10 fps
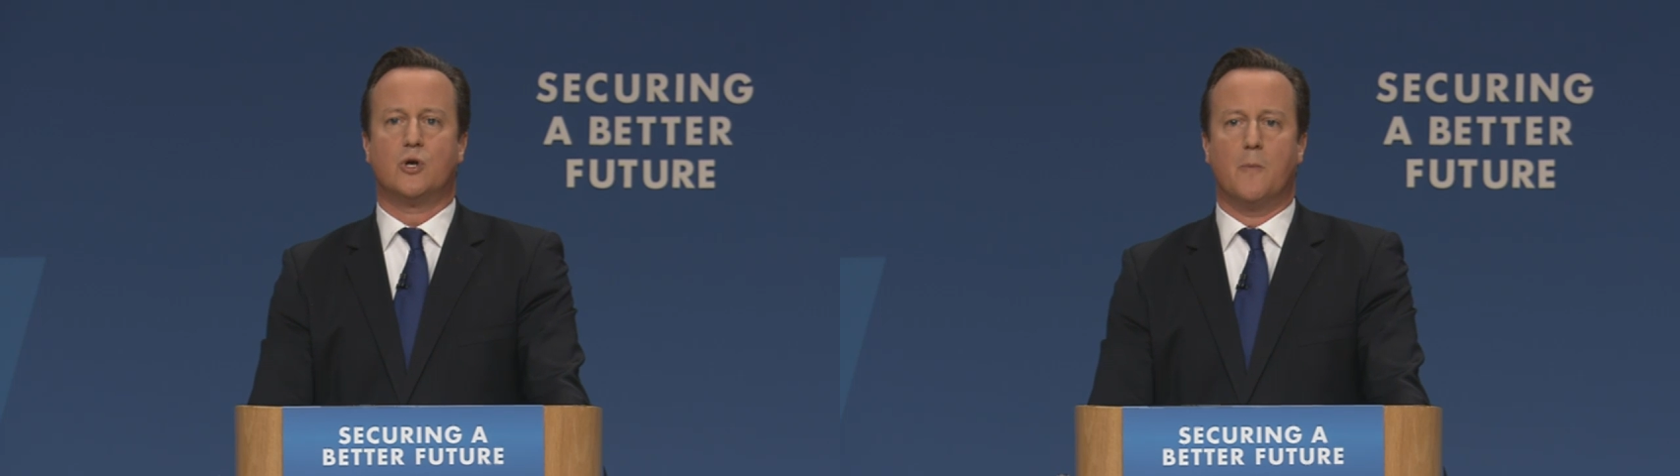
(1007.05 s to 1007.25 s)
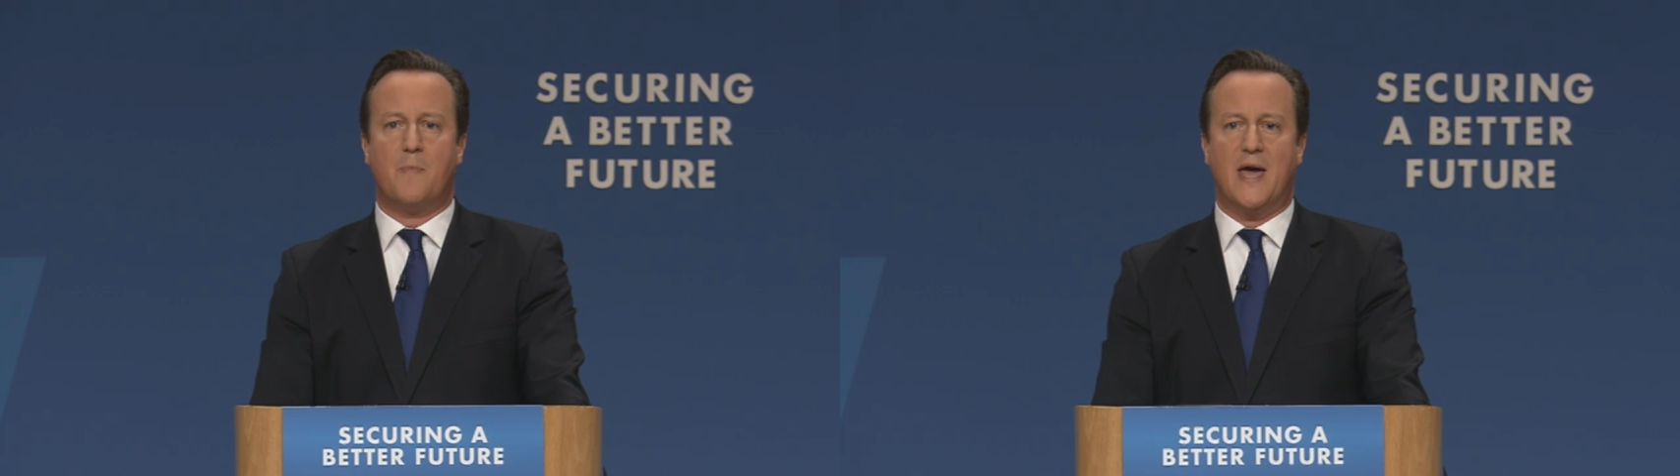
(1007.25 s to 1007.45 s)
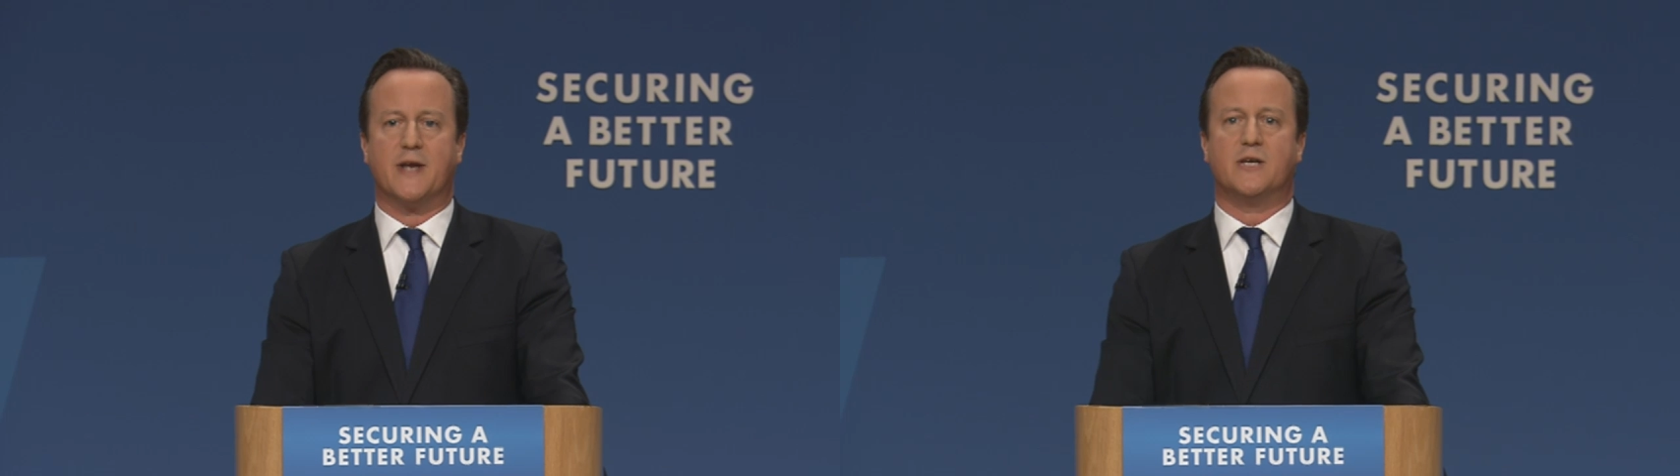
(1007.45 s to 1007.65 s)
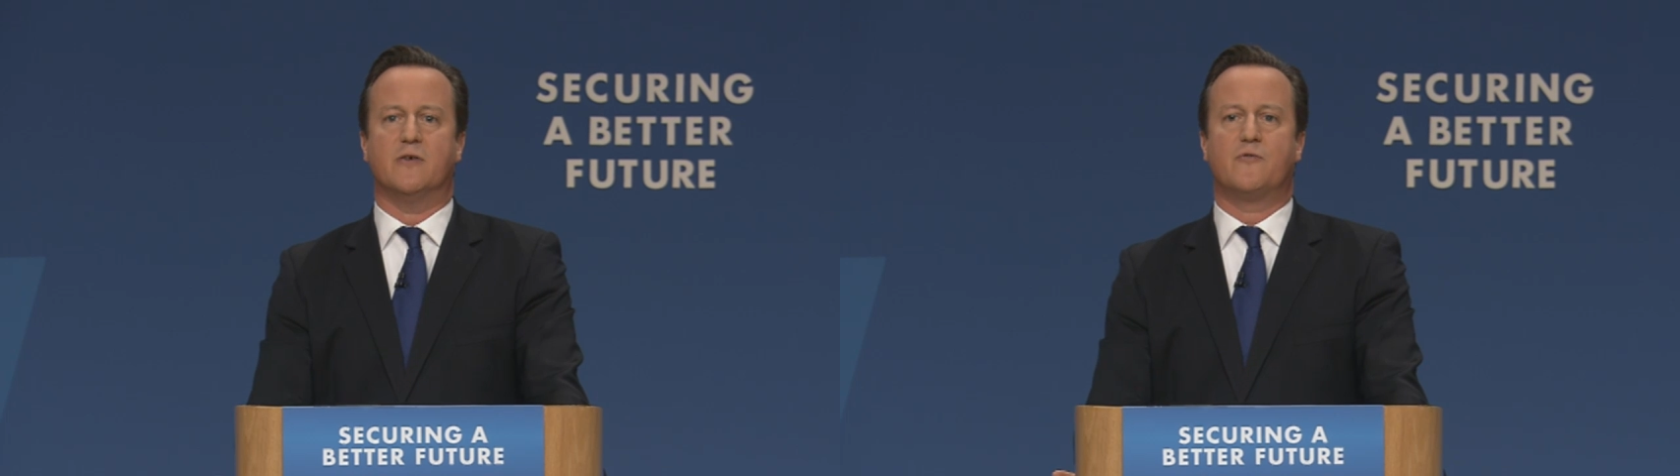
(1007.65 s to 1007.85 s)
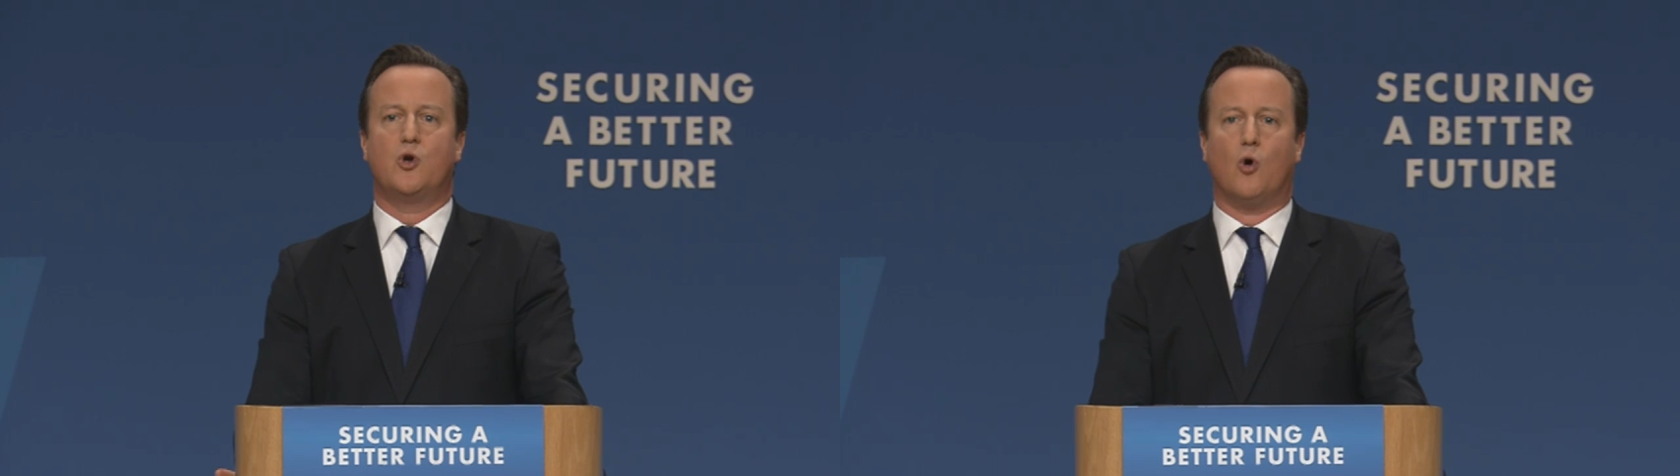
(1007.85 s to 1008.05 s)

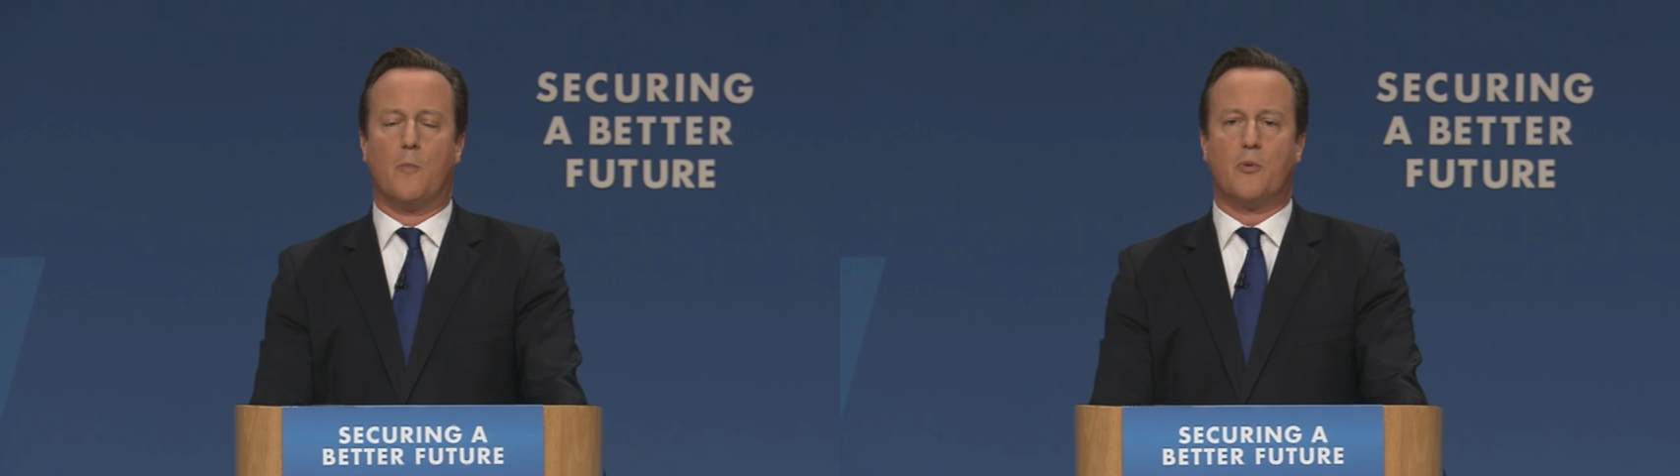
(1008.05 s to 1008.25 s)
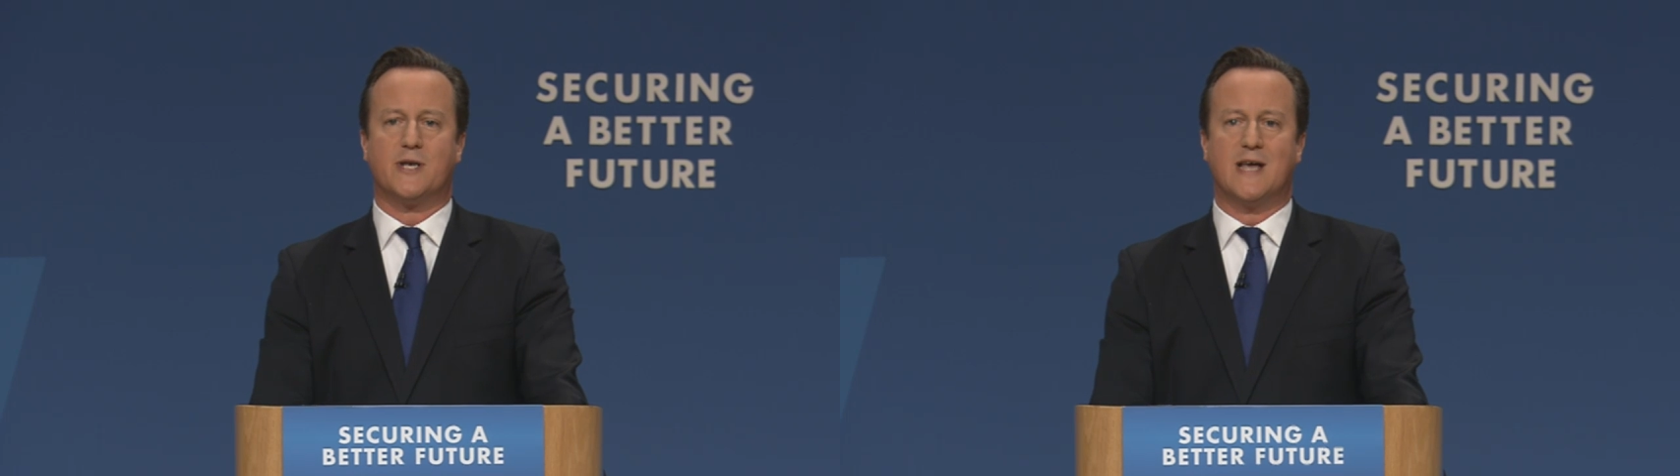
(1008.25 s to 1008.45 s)
competitive corporate